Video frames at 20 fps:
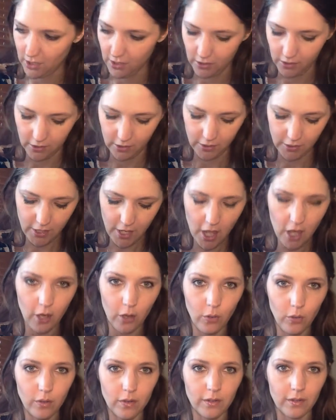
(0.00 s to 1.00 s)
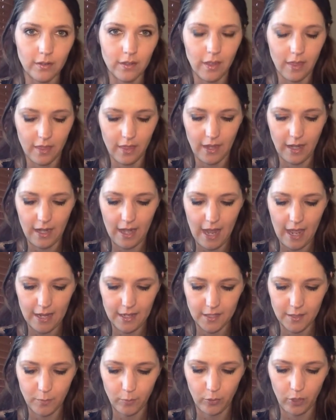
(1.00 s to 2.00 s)
So the
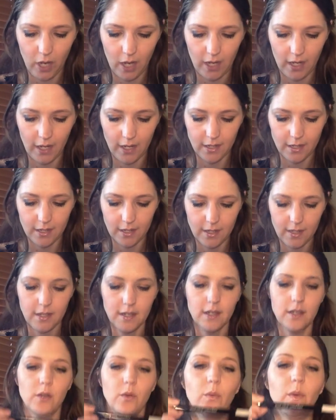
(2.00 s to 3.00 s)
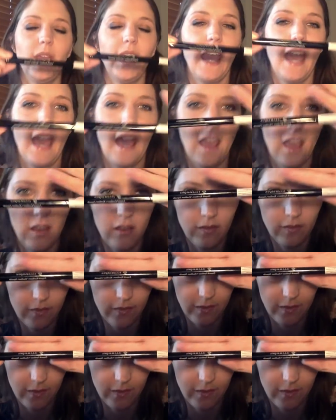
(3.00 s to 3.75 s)
next product we have